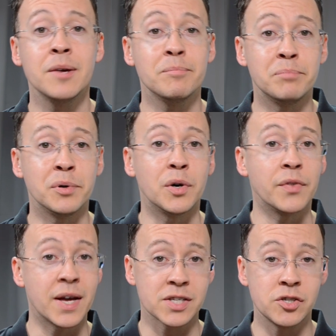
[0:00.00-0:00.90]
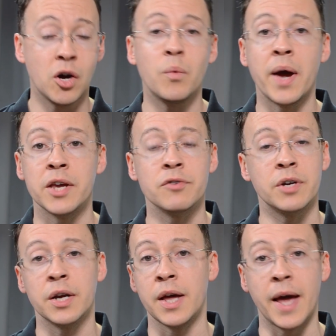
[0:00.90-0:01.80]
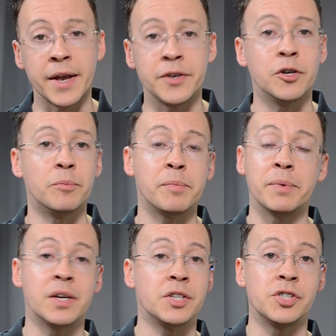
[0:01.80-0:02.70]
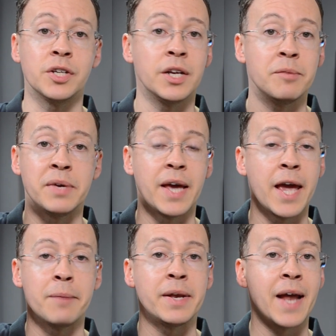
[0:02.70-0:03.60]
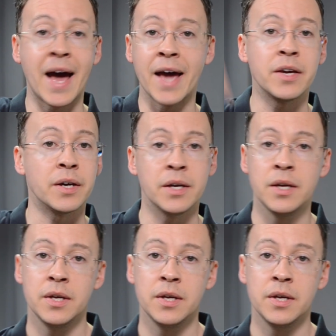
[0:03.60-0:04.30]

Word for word: but that's not where you're going to end up, because you're going to be aiming higher